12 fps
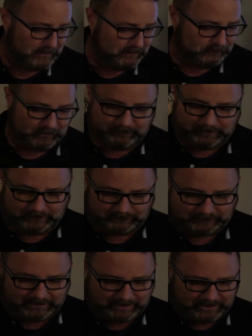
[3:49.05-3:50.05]
So I'm going to
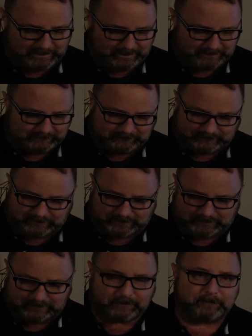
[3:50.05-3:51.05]
say
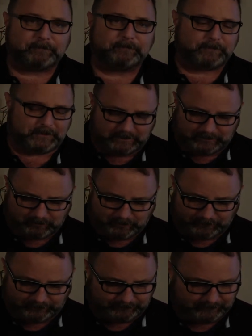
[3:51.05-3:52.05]
ID
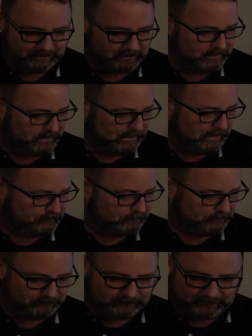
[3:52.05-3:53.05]
equals, and I'm
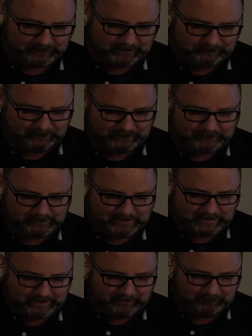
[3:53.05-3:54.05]
just going to invent the
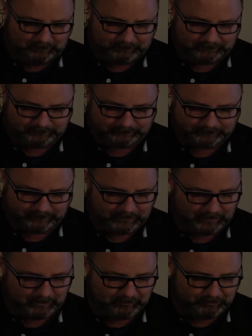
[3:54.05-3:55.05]
name
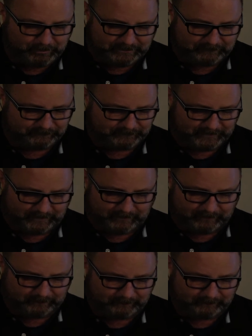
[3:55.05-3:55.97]
button flare.